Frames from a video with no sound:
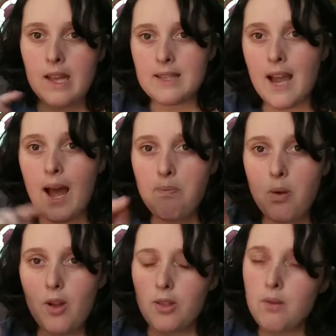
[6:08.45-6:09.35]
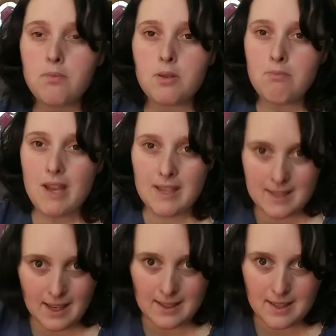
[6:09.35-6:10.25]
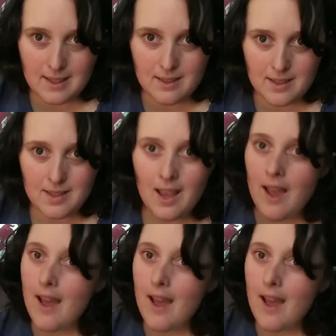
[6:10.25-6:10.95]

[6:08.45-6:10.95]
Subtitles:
tap on them to make a sentence,